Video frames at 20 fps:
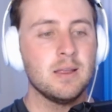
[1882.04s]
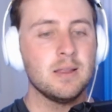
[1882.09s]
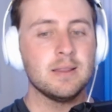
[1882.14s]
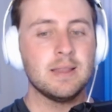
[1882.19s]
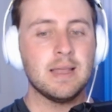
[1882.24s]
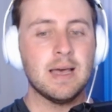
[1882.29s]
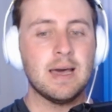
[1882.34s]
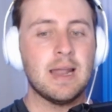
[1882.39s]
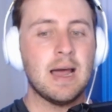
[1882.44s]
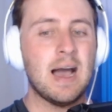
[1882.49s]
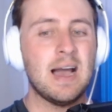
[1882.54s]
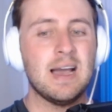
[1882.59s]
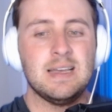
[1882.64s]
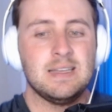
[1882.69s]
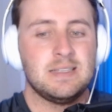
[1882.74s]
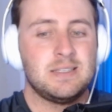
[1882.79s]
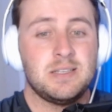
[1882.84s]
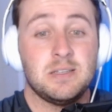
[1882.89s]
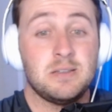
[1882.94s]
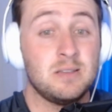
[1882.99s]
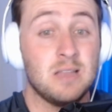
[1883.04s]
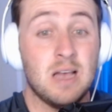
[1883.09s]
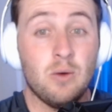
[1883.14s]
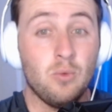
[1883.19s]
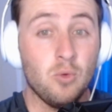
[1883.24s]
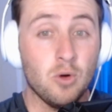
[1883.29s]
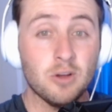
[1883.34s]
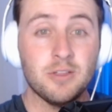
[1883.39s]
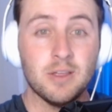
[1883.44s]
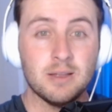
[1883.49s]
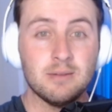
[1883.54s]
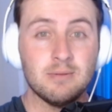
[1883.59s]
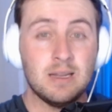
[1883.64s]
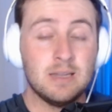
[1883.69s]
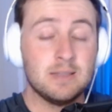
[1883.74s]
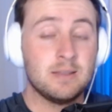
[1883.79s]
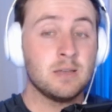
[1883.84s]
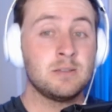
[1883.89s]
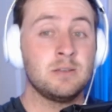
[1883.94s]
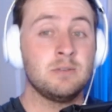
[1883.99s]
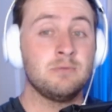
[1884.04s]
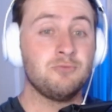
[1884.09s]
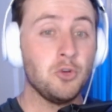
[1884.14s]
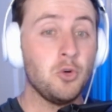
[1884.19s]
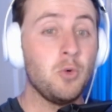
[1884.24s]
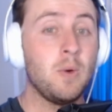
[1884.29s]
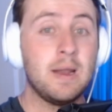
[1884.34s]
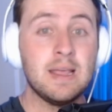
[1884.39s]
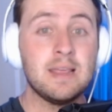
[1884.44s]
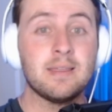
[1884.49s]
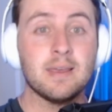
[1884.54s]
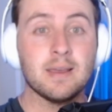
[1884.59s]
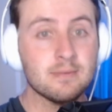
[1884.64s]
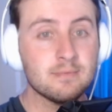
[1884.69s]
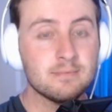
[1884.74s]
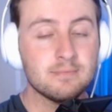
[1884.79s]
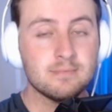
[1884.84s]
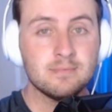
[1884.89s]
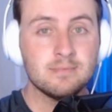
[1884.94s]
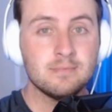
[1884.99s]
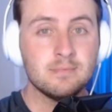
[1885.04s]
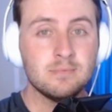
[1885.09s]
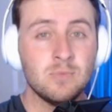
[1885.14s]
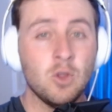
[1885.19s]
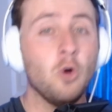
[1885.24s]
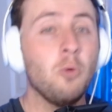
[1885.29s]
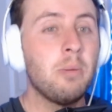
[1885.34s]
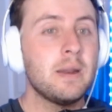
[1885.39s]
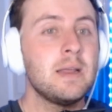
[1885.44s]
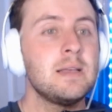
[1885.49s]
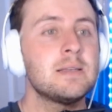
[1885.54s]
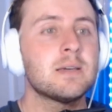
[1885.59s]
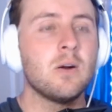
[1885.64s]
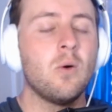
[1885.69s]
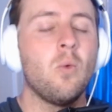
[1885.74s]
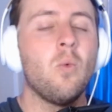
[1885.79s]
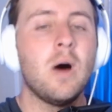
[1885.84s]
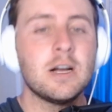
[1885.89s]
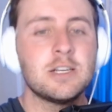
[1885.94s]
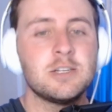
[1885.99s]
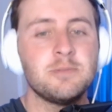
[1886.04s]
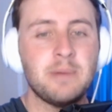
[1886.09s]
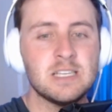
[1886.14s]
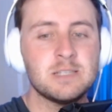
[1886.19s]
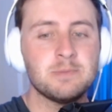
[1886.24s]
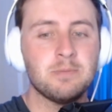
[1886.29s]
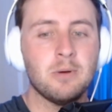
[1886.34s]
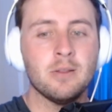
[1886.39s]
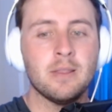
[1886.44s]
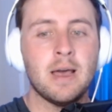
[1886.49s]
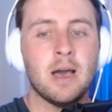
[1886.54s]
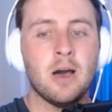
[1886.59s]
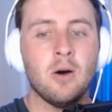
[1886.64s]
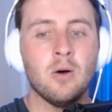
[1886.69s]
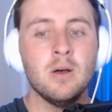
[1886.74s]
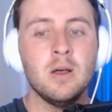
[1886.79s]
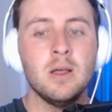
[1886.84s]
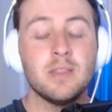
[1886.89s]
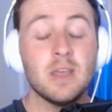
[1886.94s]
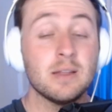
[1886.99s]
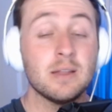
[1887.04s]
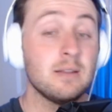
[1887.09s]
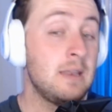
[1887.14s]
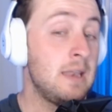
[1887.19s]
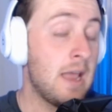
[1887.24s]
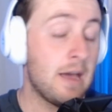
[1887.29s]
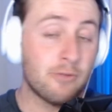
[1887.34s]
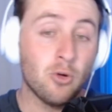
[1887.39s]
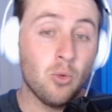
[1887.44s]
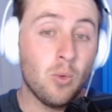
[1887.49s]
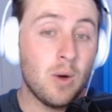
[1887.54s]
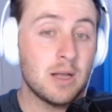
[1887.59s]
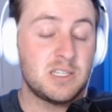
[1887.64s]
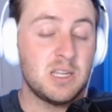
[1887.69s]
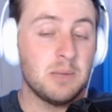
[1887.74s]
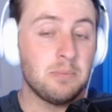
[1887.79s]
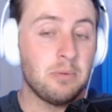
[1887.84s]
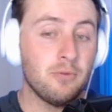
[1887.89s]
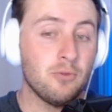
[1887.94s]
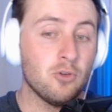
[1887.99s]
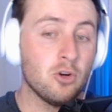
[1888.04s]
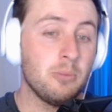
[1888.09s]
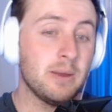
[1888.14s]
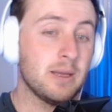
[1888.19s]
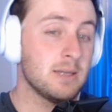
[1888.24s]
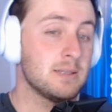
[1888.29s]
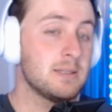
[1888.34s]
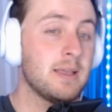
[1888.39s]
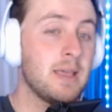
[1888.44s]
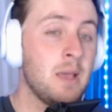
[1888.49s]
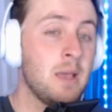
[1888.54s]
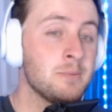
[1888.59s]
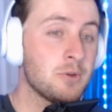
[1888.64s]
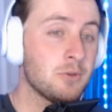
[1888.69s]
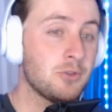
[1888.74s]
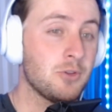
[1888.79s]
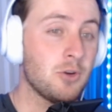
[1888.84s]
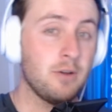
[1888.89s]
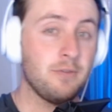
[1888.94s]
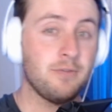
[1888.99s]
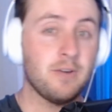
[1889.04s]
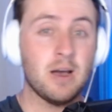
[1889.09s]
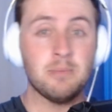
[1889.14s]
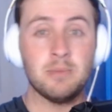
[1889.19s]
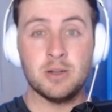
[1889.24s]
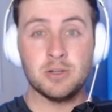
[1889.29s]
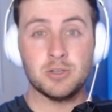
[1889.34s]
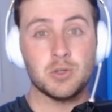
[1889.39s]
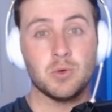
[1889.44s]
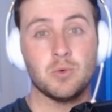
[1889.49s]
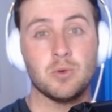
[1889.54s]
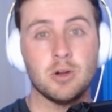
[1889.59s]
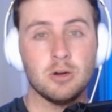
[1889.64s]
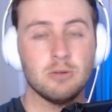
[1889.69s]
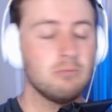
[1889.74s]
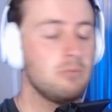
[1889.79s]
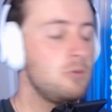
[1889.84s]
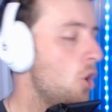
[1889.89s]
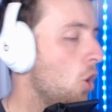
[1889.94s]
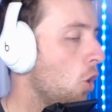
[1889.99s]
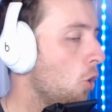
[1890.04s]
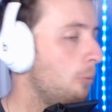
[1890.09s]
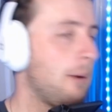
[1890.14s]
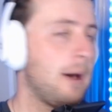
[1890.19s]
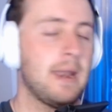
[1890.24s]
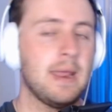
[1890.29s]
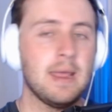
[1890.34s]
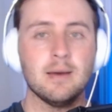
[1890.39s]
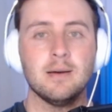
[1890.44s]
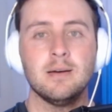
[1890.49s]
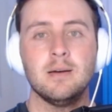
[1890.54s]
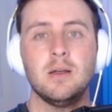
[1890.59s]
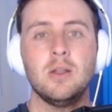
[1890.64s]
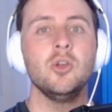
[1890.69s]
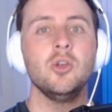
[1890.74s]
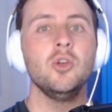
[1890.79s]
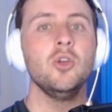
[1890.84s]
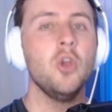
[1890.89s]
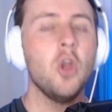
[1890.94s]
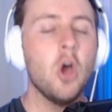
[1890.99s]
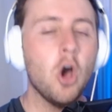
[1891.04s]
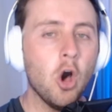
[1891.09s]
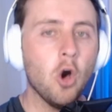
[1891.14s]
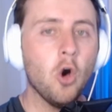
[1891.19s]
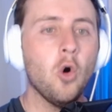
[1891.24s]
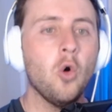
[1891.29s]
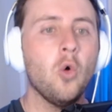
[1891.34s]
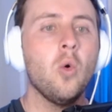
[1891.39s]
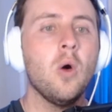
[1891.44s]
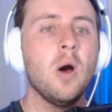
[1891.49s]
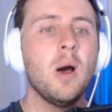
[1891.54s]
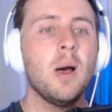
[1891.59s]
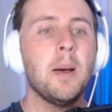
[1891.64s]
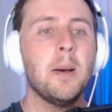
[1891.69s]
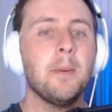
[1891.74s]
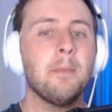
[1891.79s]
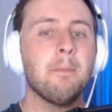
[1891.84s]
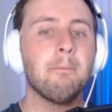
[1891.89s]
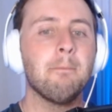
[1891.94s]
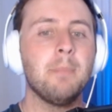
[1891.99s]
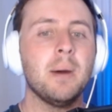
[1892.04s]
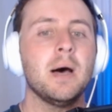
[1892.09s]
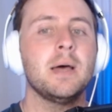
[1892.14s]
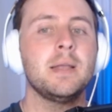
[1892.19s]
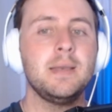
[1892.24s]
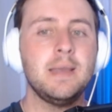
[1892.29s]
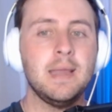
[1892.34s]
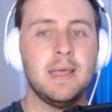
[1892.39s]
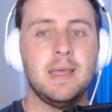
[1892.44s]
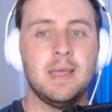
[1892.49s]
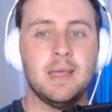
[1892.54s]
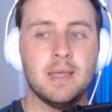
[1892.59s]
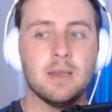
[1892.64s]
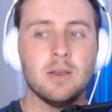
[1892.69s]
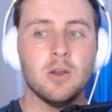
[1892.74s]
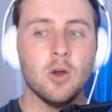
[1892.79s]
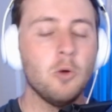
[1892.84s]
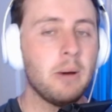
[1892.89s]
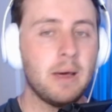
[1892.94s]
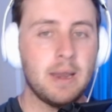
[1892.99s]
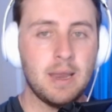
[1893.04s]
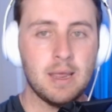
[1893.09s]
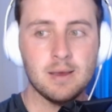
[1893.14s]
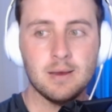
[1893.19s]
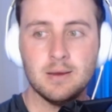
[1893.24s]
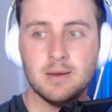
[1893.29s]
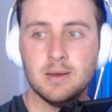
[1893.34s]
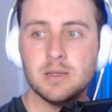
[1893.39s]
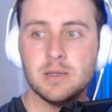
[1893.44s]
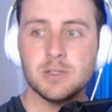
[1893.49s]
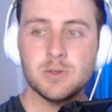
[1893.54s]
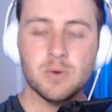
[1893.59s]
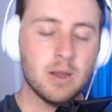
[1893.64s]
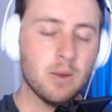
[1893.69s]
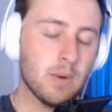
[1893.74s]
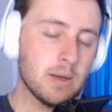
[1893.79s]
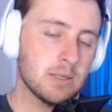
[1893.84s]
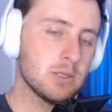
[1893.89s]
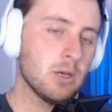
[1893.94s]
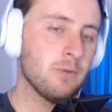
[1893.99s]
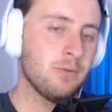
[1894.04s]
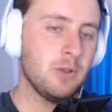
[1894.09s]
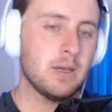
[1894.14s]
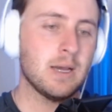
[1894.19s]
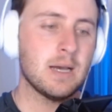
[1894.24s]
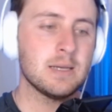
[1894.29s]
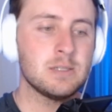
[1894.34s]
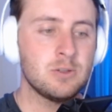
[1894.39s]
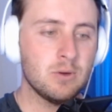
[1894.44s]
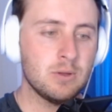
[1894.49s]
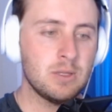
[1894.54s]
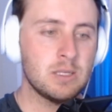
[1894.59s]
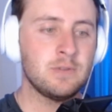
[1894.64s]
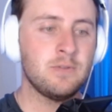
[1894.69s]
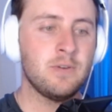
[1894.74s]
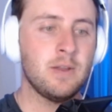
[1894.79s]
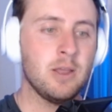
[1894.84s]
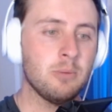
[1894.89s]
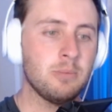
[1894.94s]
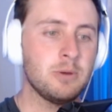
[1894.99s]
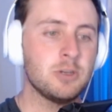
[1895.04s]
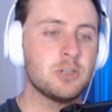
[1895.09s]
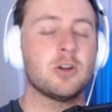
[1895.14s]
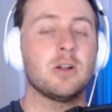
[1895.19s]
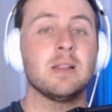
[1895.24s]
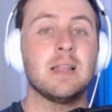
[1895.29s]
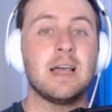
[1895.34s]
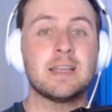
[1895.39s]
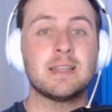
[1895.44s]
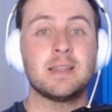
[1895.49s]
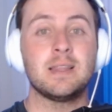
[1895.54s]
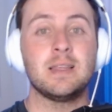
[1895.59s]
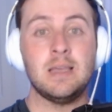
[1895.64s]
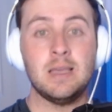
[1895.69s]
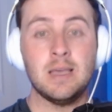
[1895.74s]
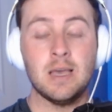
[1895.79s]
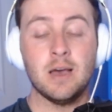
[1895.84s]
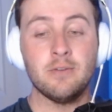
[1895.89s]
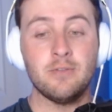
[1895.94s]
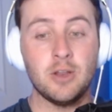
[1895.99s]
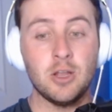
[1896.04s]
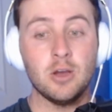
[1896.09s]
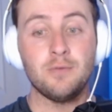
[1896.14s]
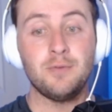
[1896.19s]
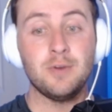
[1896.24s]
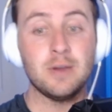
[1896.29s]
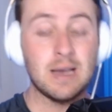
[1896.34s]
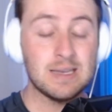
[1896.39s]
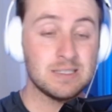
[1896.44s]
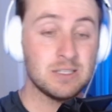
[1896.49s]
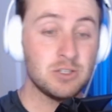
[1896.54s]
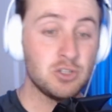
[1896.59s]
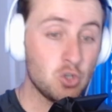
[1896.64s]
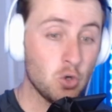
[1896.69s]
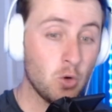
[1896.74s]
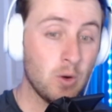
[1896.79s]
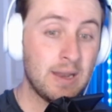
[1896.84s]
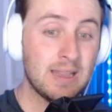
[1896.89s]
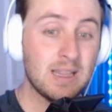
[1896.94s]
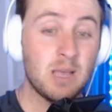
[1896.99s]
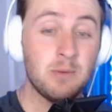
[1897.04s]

That I, uh, it's just not worth it, and it doesn't do anything. Nobody's going to watch baseball now that never watched it before because the games are 35 minutes shorter. Nobody. Nobody. Nobody. So anyways, hopefully you guys enjoyed this video. Be sure to like the uh, video if you guys enjoyed it.